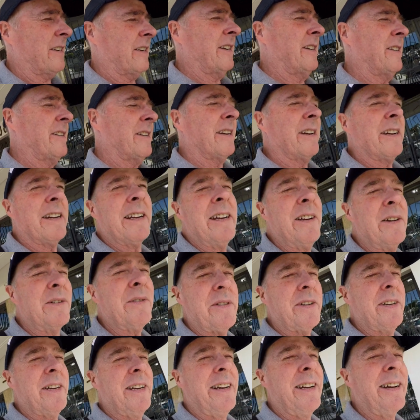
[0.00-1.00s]
he's an
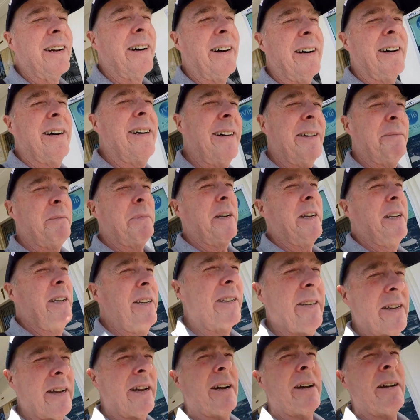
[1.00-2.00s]
interesting guy but
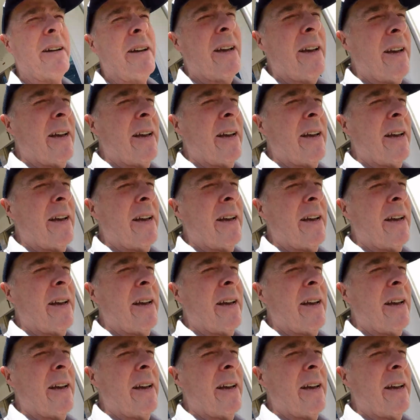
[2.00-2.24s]
he's uh,